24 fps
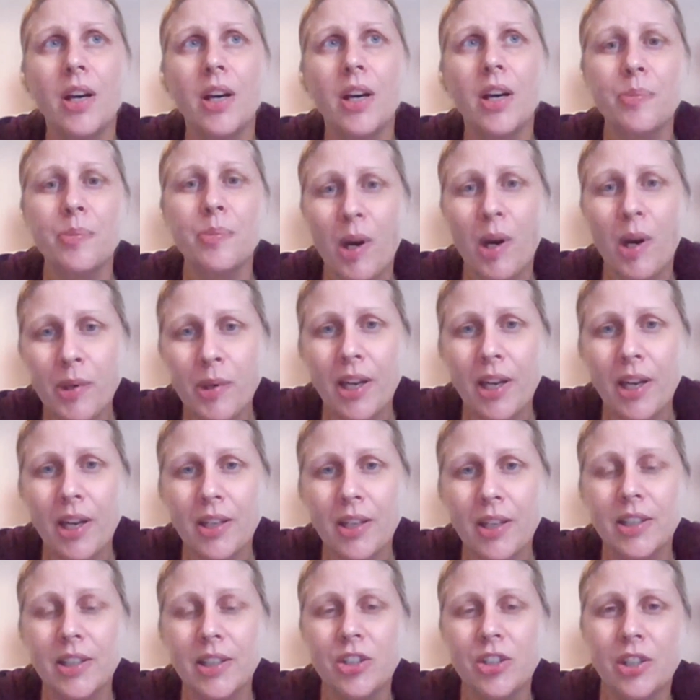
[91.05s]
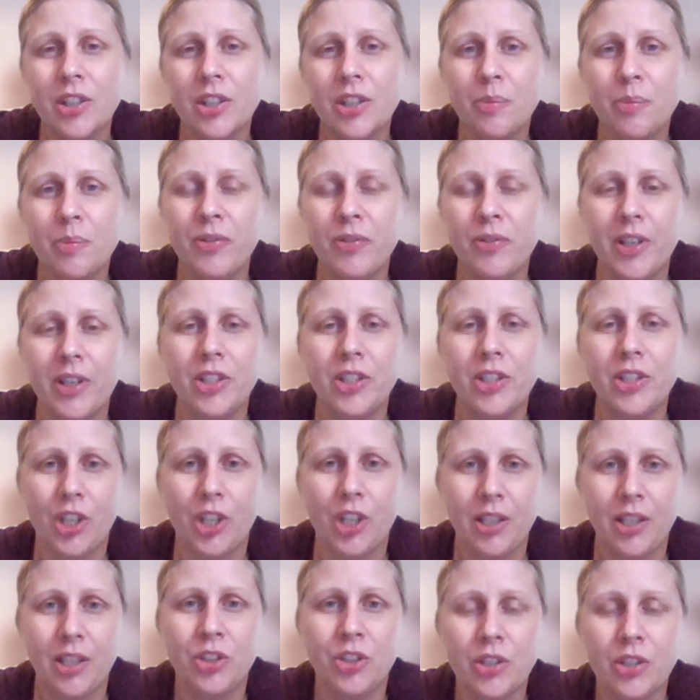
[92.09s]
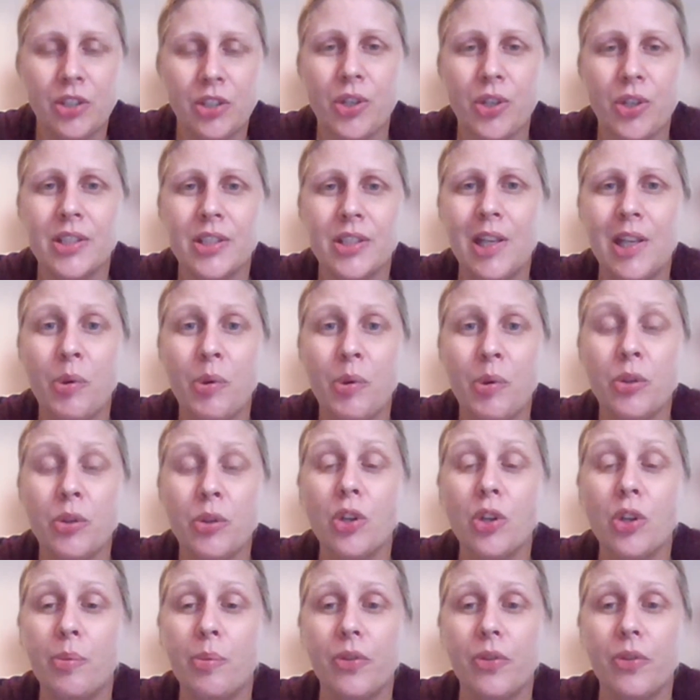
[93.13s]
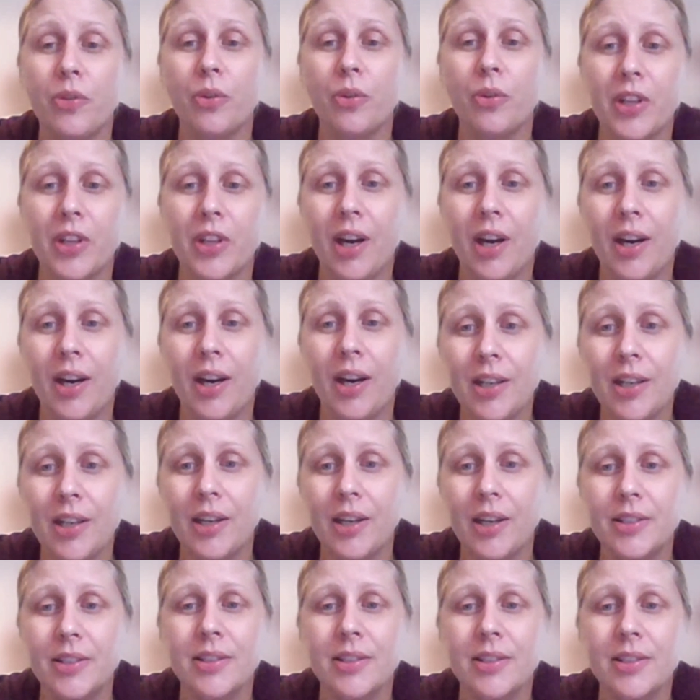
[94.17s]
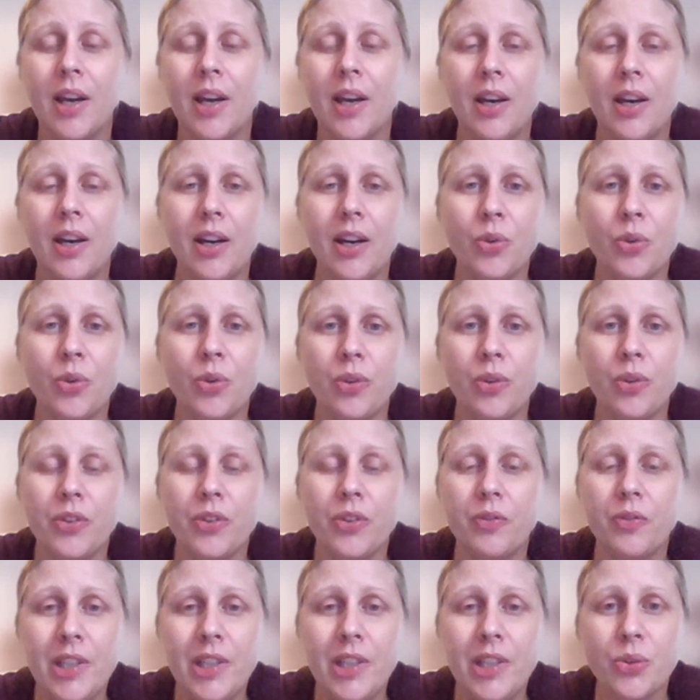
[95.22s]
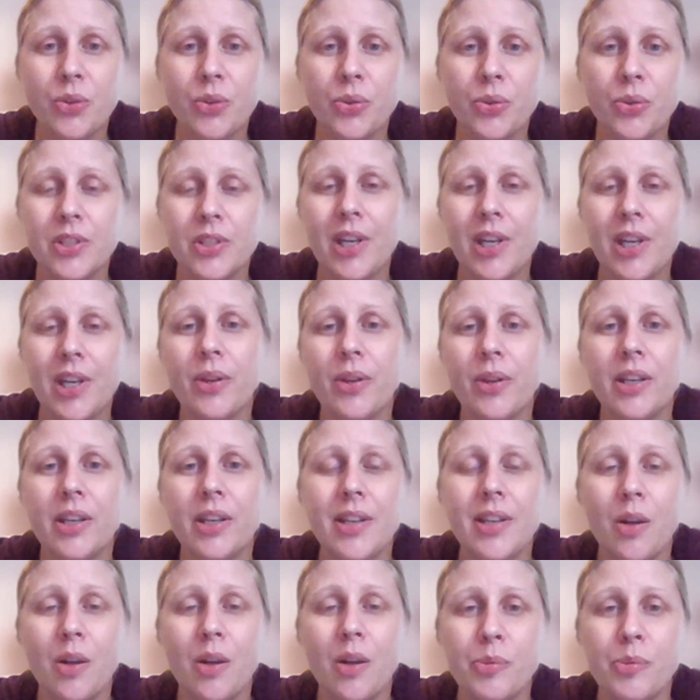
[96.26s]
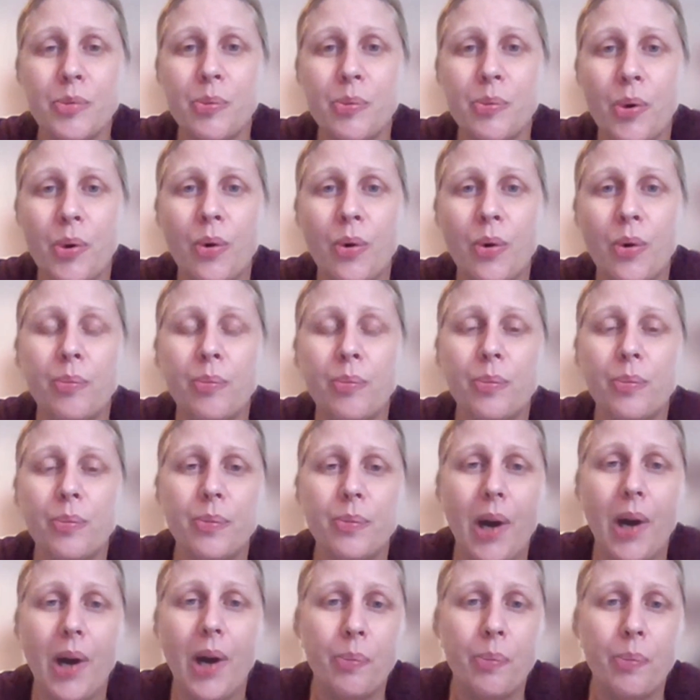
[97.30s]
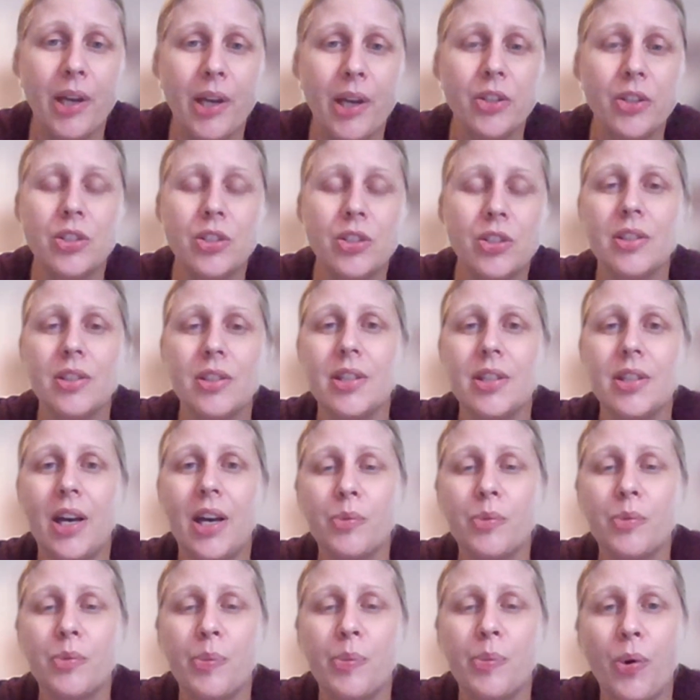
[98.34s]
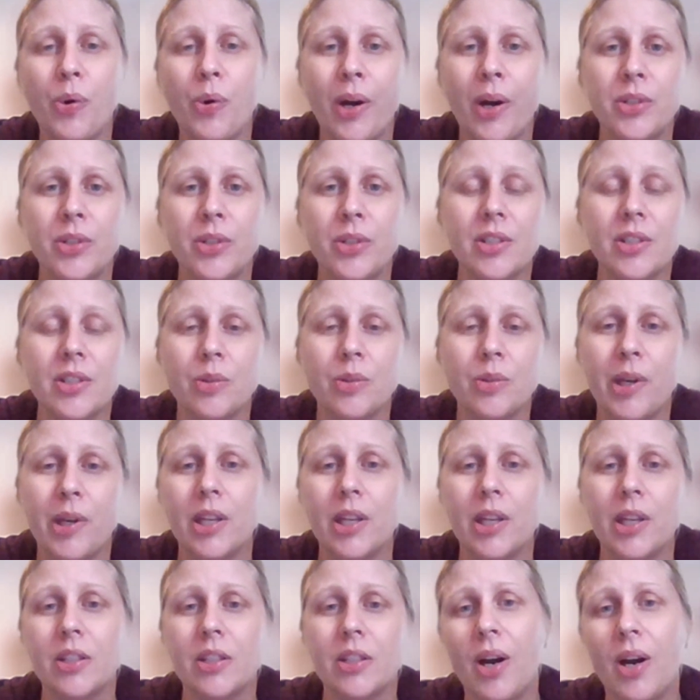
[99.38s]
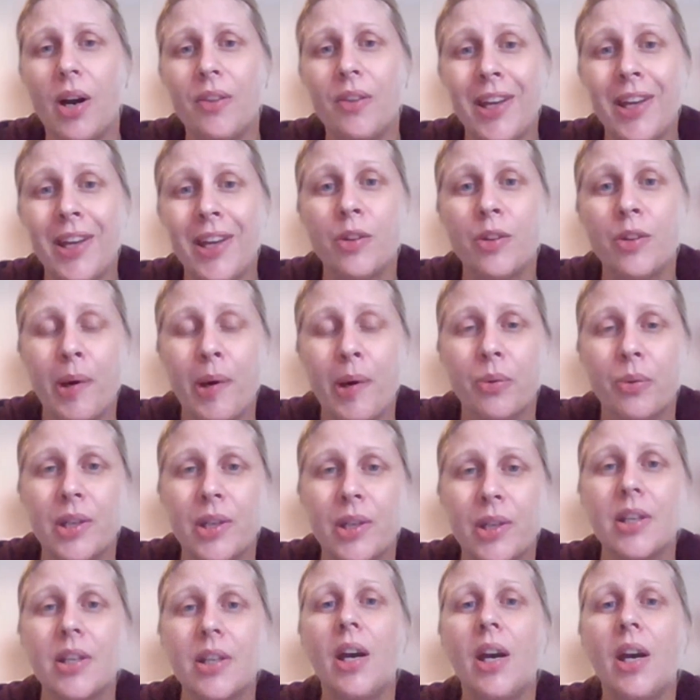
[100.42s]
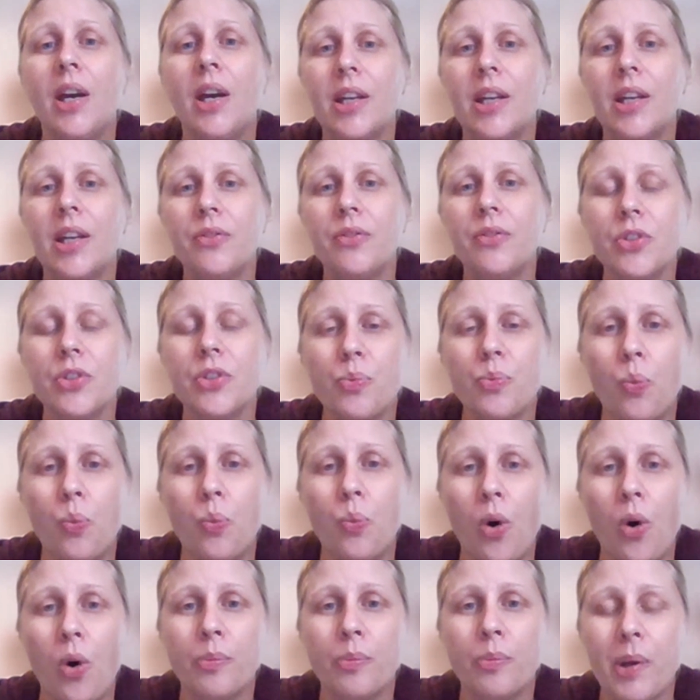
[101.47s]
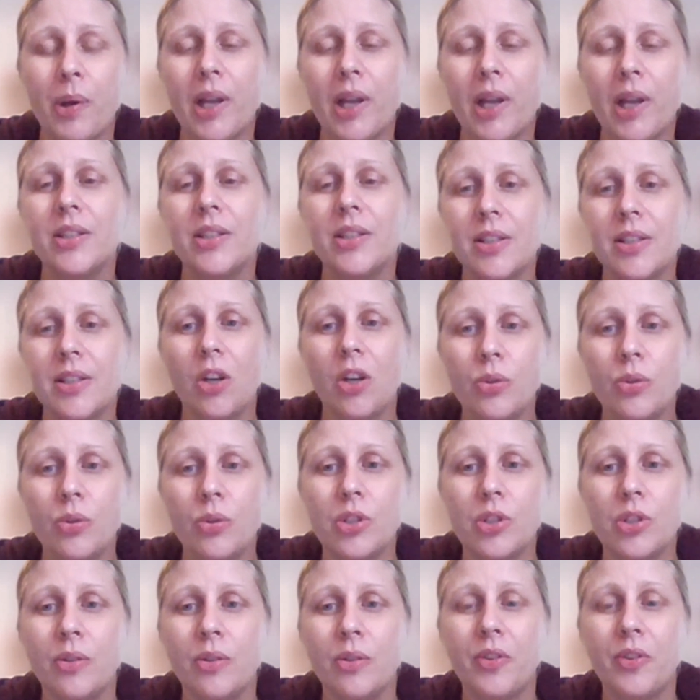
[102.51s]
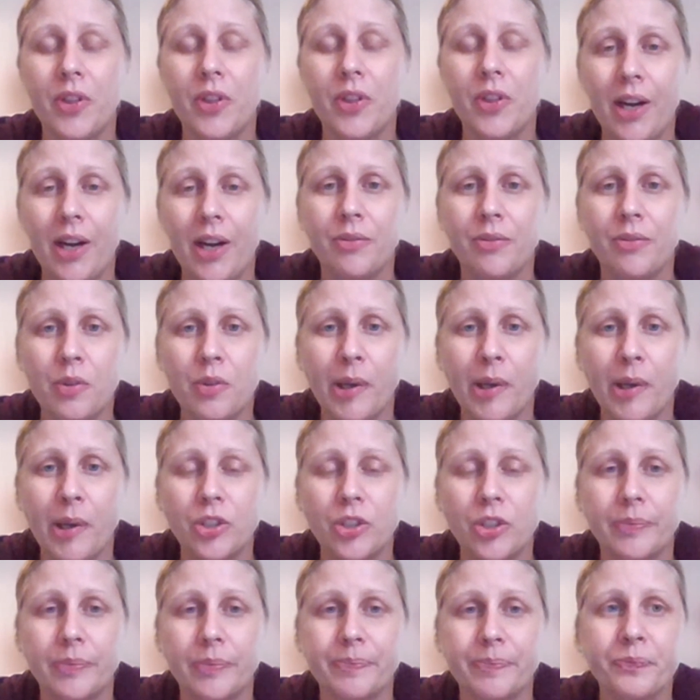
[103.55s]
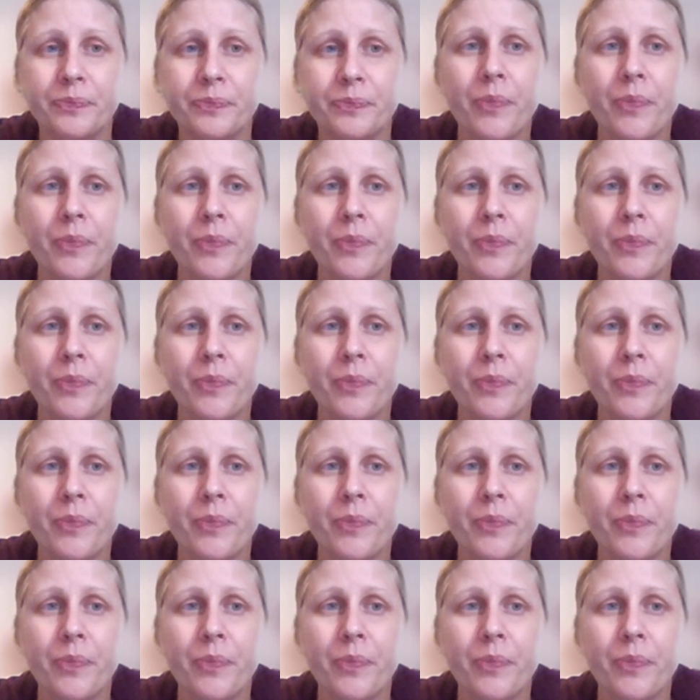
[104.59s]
As a primary care clinician, it can be very challenging trying to keep on top of all of the guidelines and all of the resources out there to help support our patients and to help support our decision making. So having Health Pathways gives us one place to go to for that information.